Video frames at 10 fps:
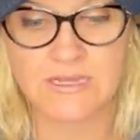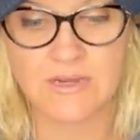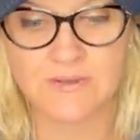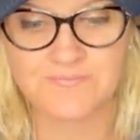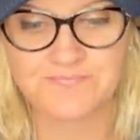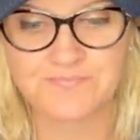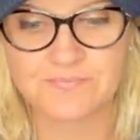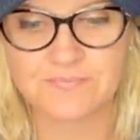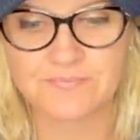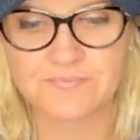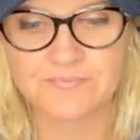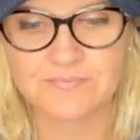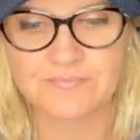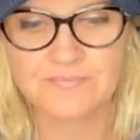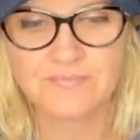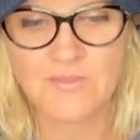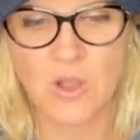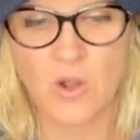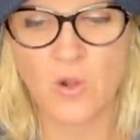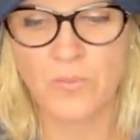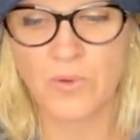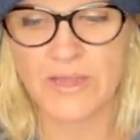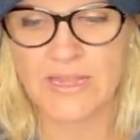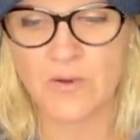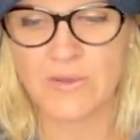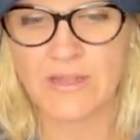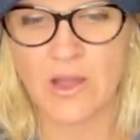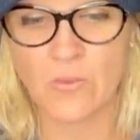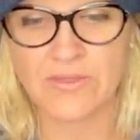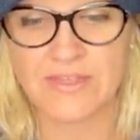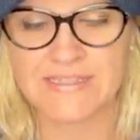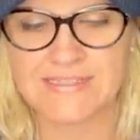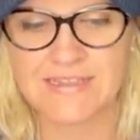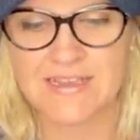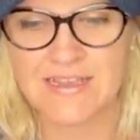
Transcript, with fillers: there. Oh boy, here we go with this,